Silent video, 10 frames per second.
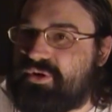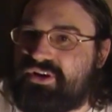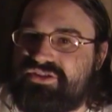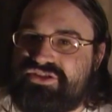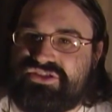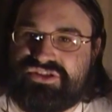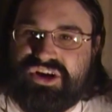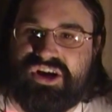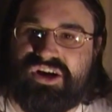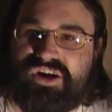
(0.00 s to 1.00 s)
I'm going to
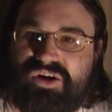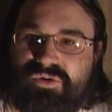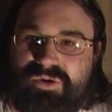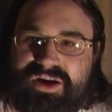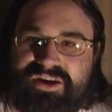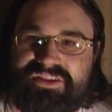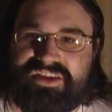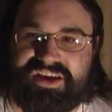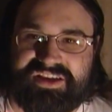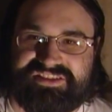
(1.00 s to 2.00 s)
start
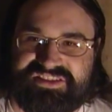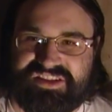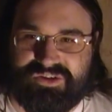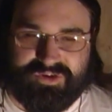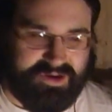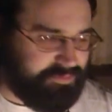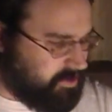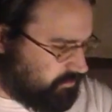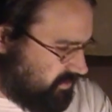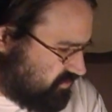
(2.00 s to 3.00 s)
with It's the
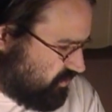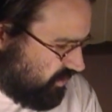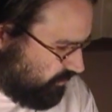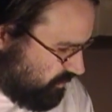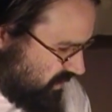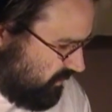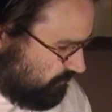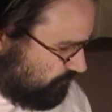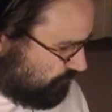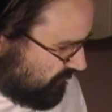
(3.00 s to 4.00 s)
Great Pumpkin Charlie
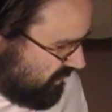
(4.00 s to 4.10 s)
Brown.